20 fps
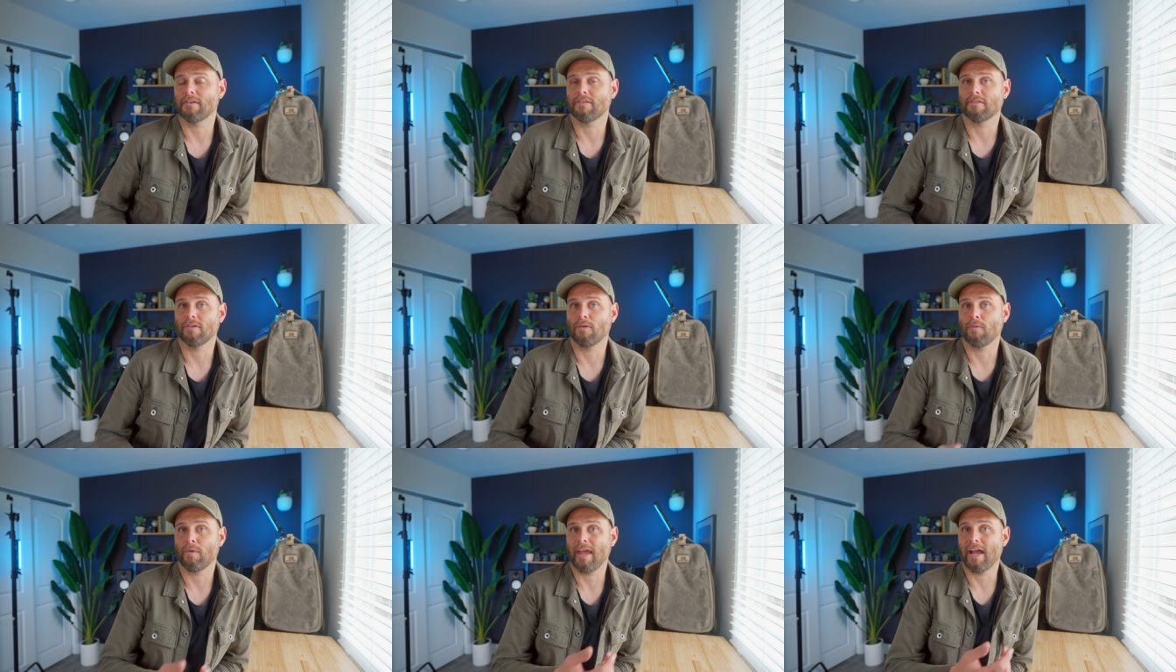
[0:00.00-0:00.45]

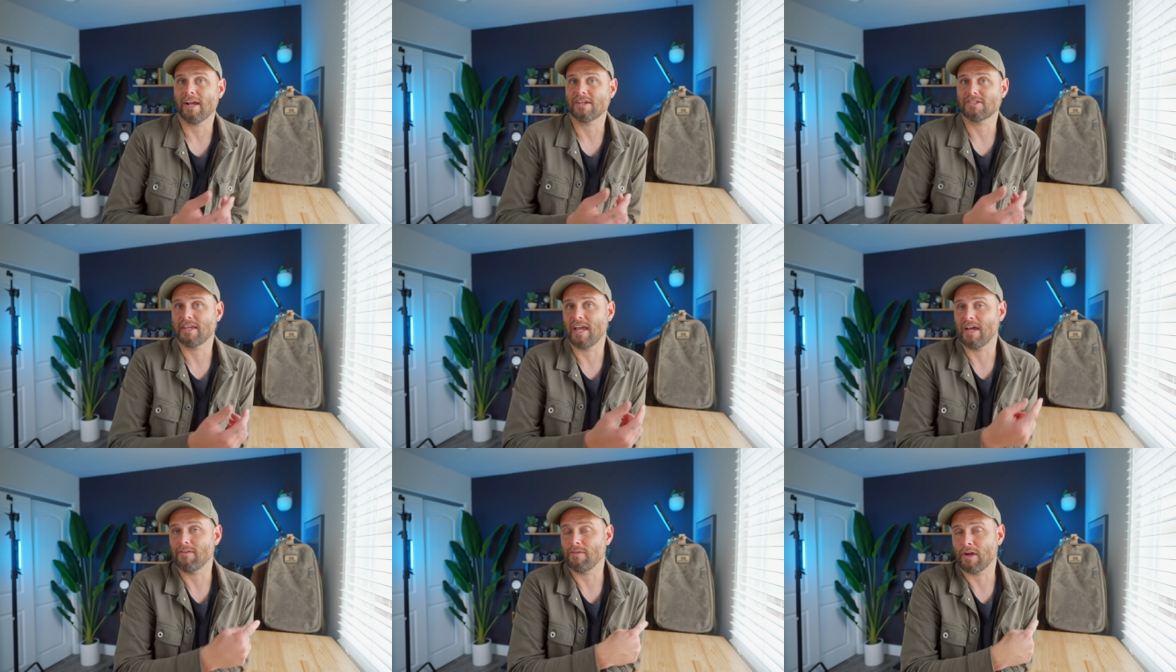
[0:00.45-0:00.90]
So we
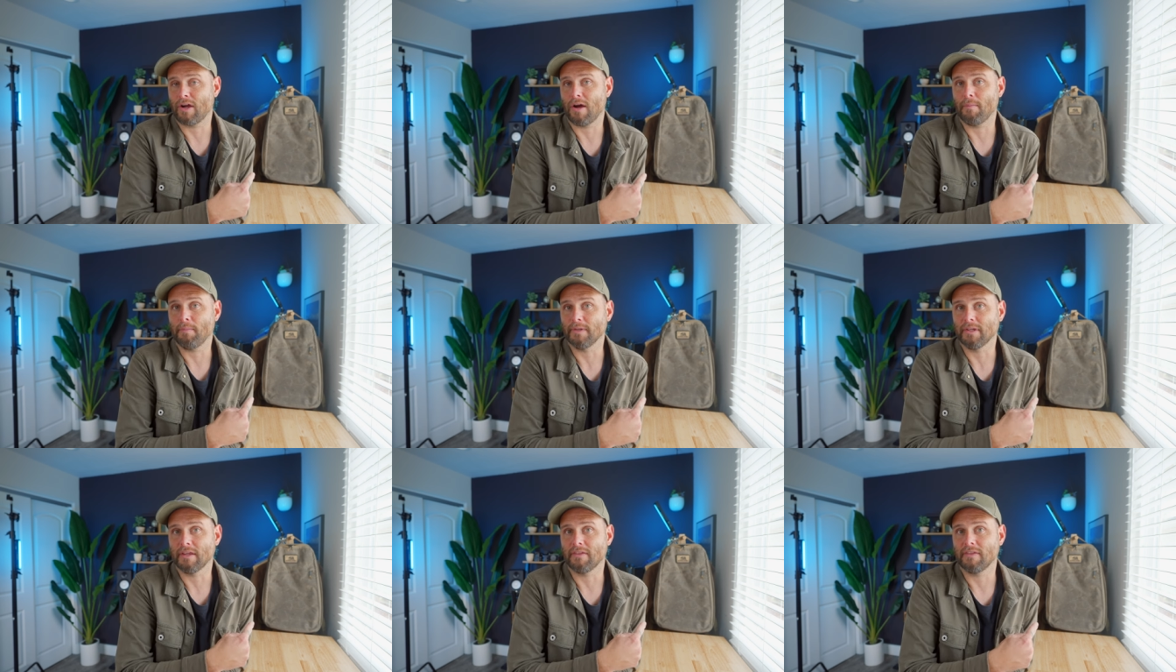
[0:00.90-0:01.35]
actually have a
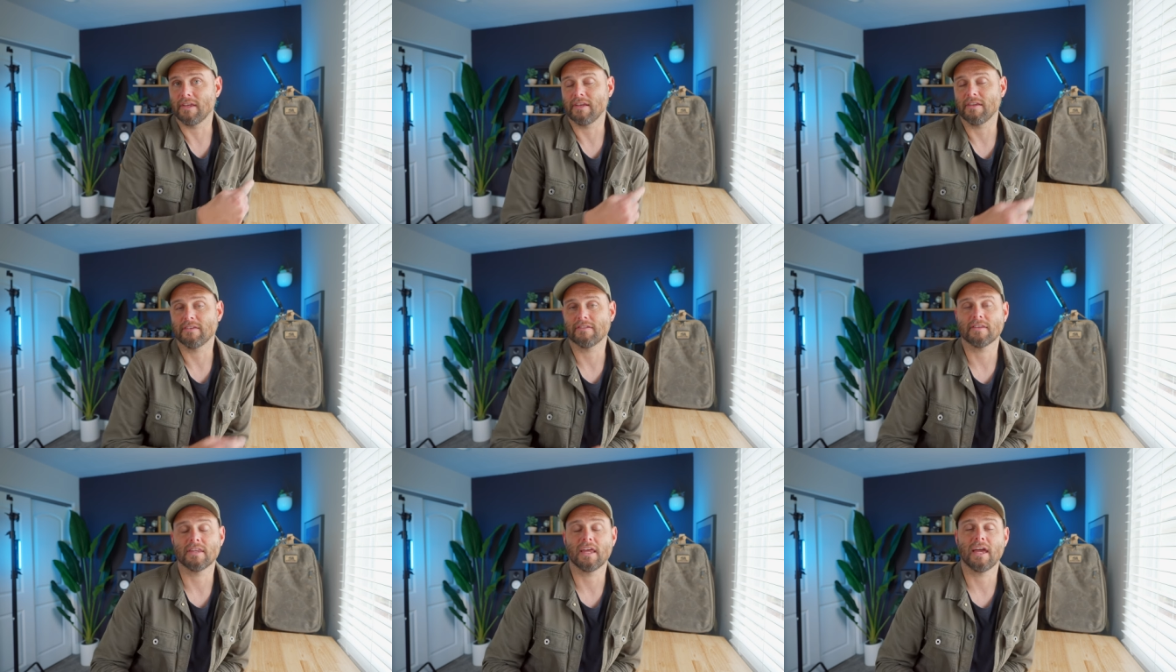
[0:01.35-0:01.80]
couple of
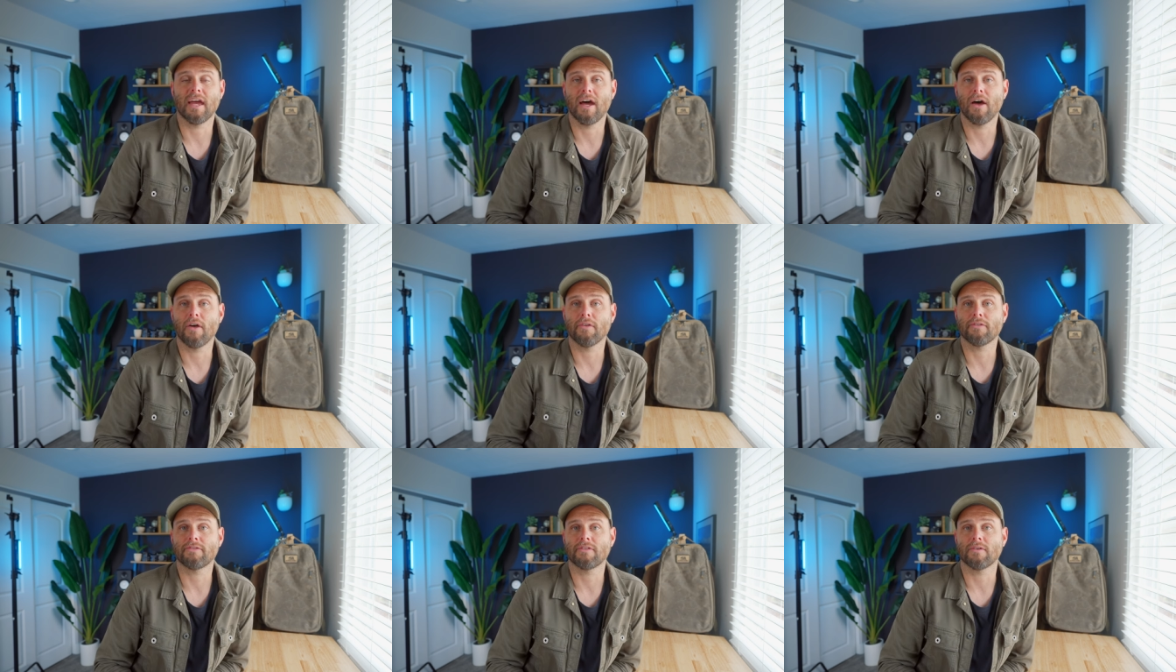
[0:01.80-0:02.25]
these in the
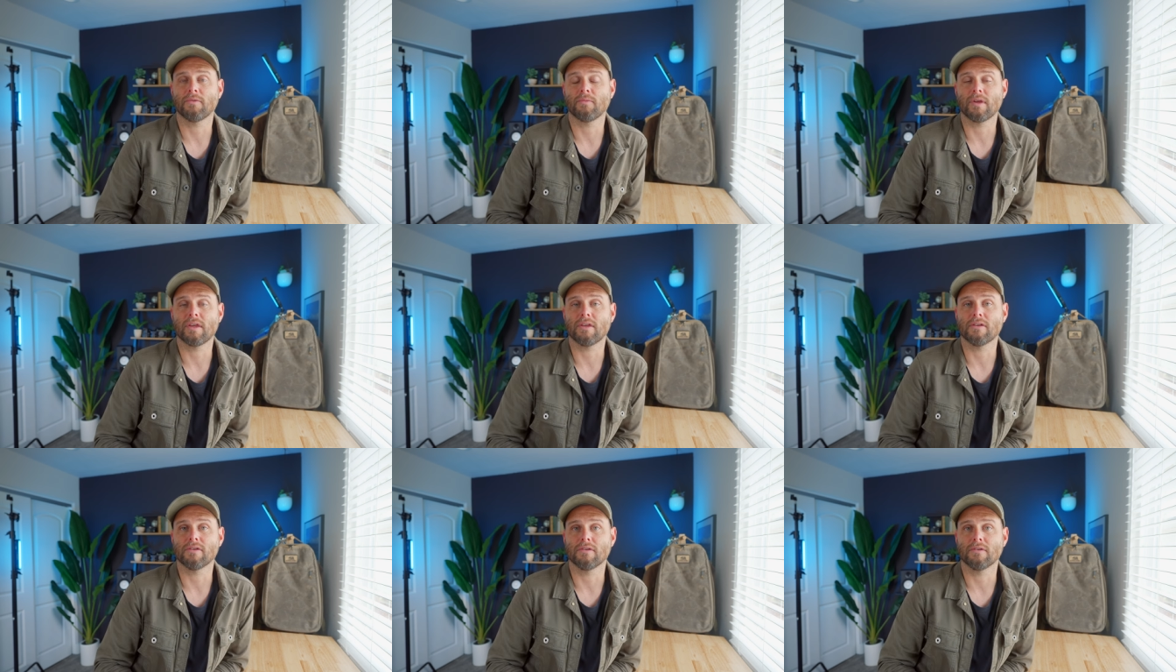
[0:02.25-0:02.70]
house that
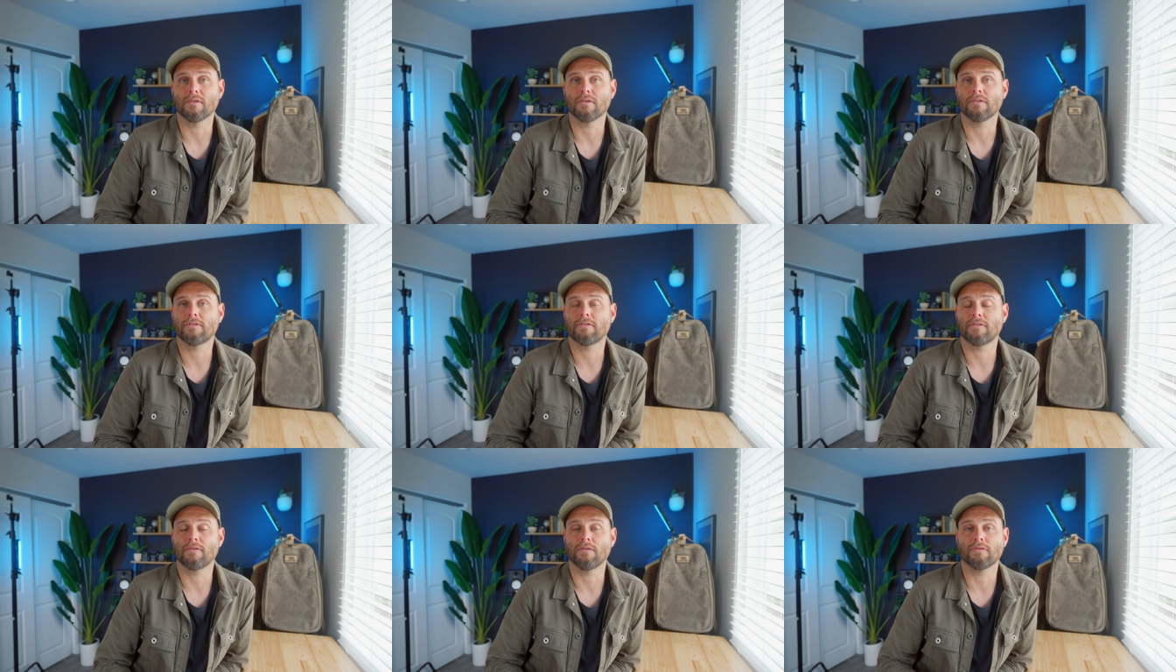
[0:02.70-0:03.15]
we
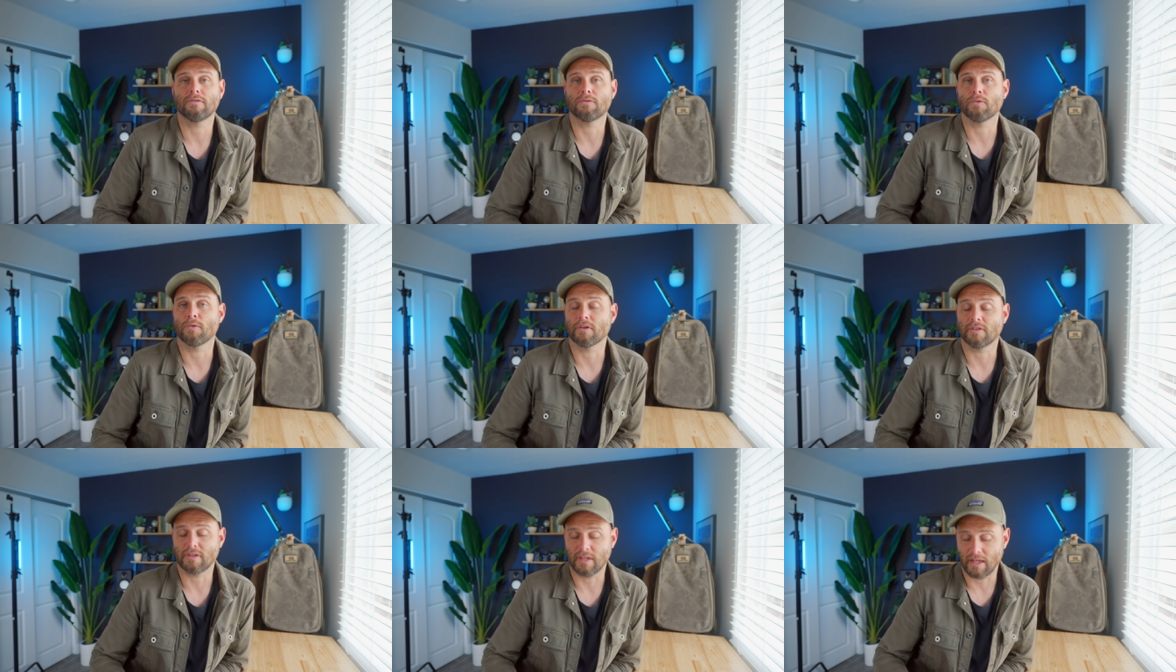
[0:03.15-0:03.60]
use to
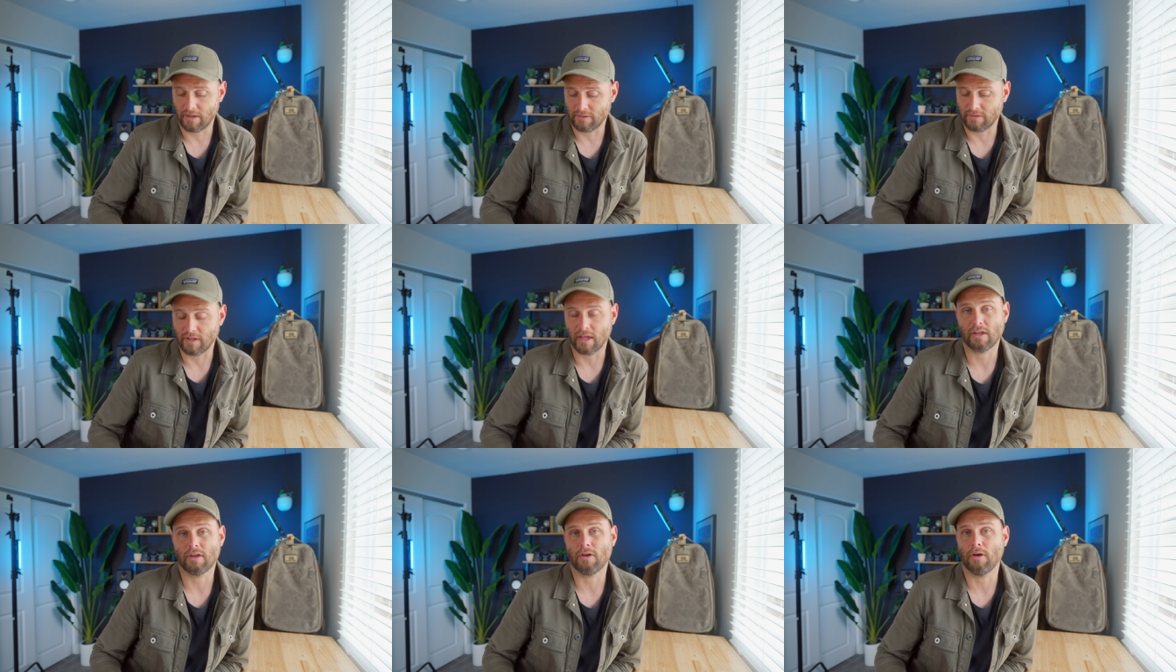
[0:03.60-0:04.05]
store things
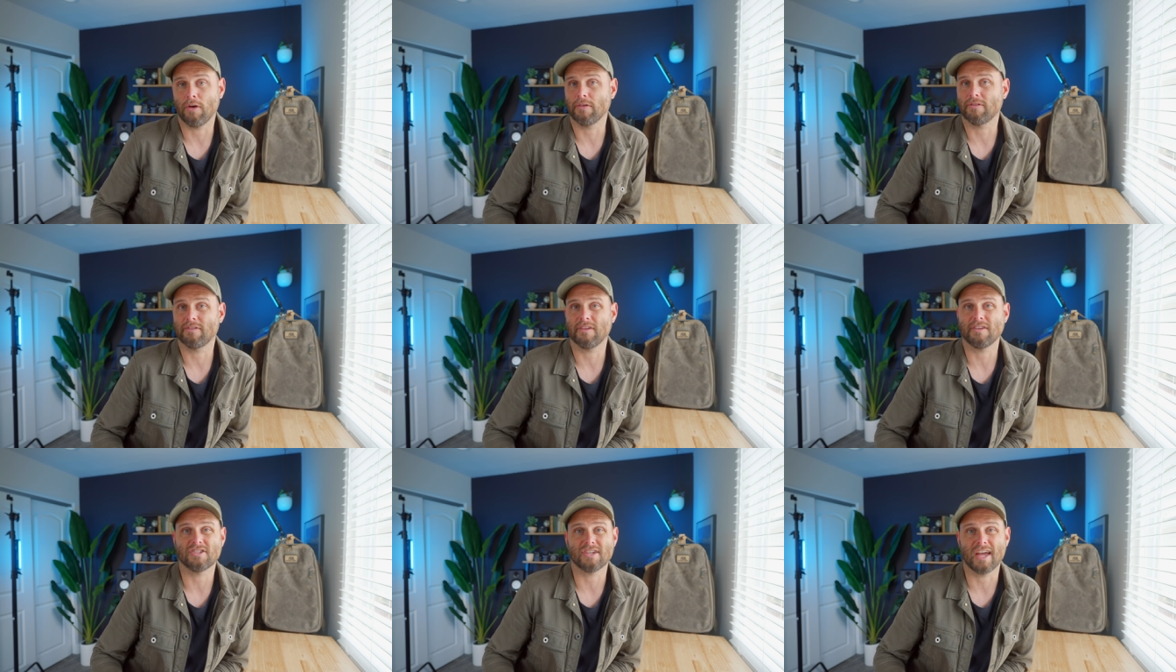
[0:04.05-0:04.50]
like
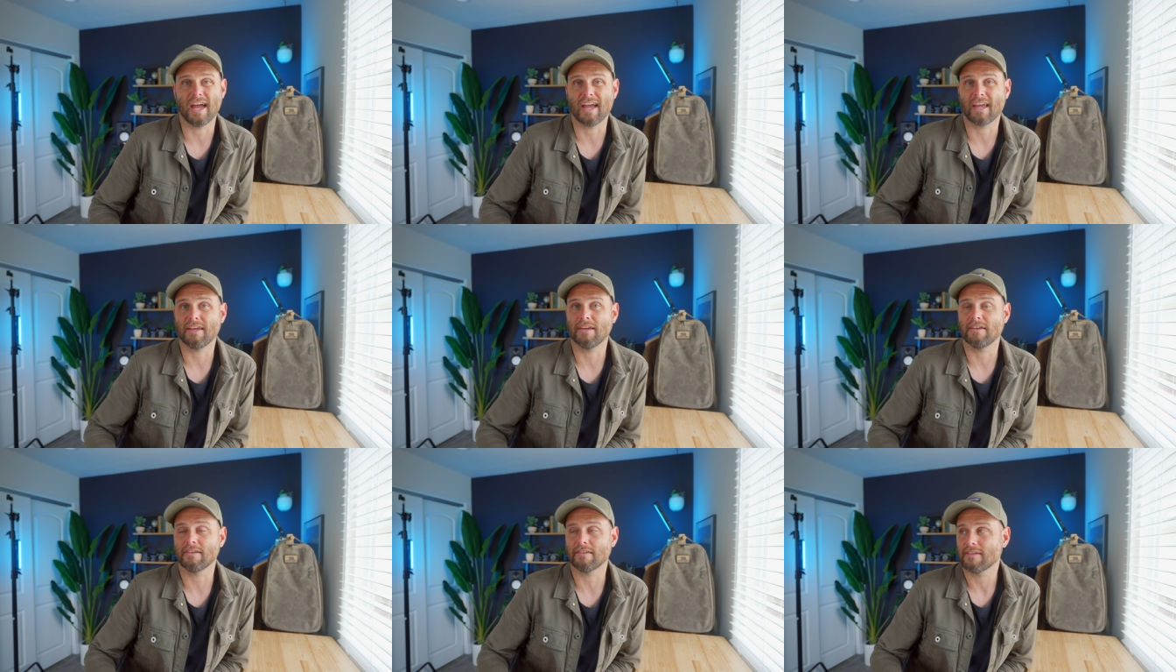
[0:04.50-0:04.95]
coats and
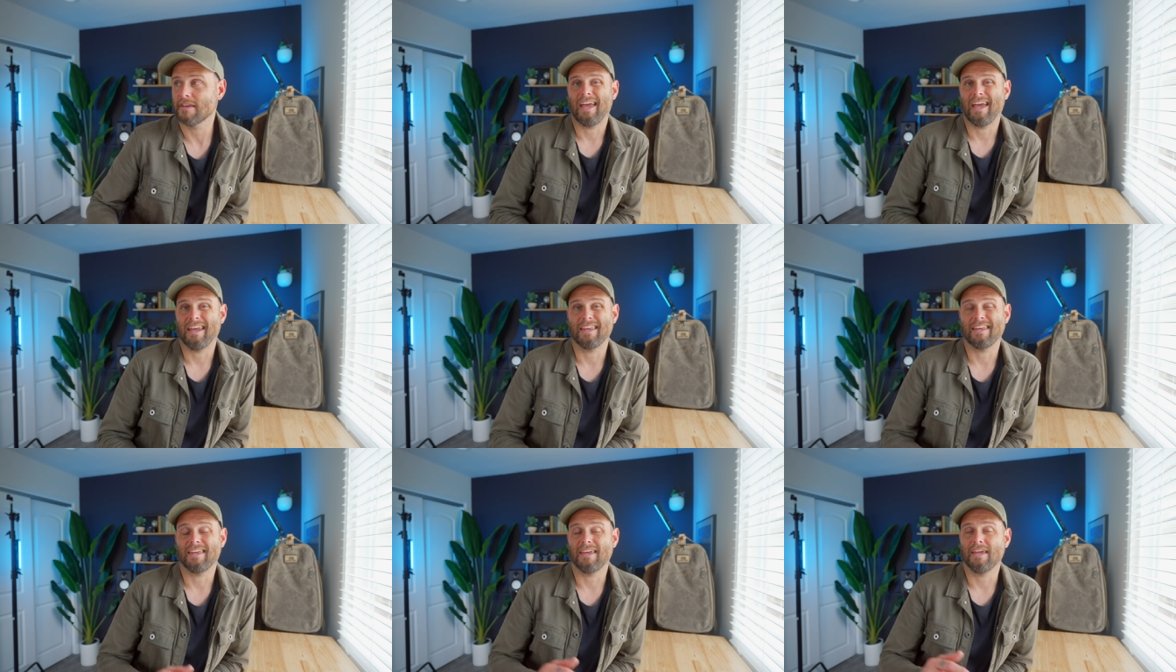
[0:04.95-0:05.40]
jackets.
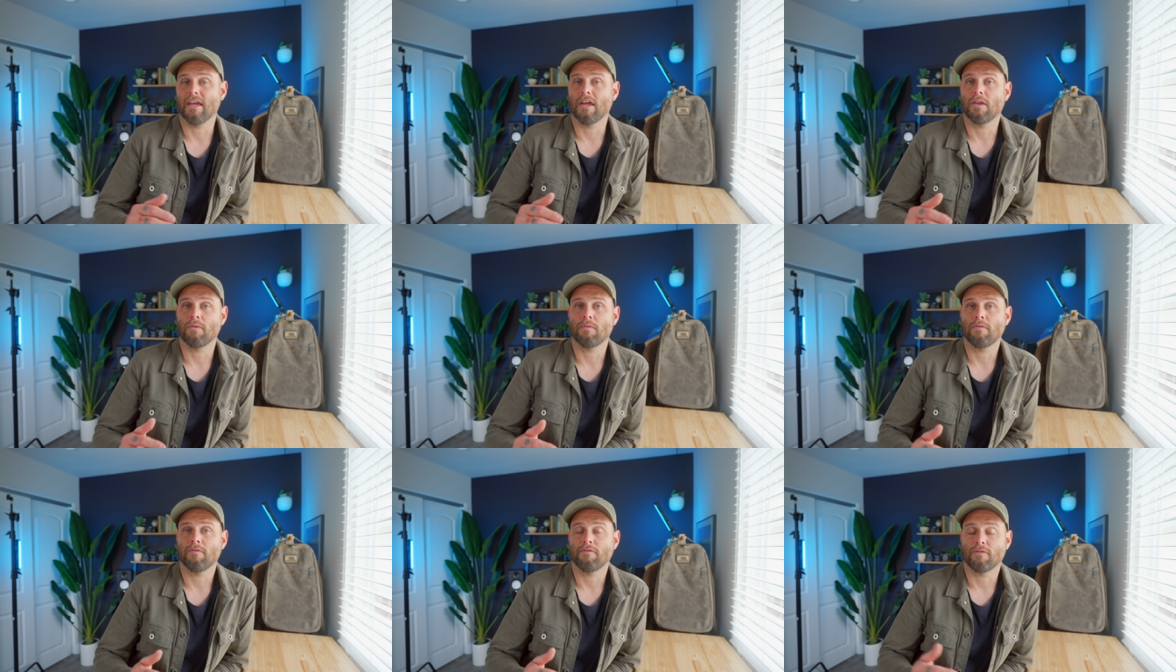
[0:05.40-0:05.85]
And again,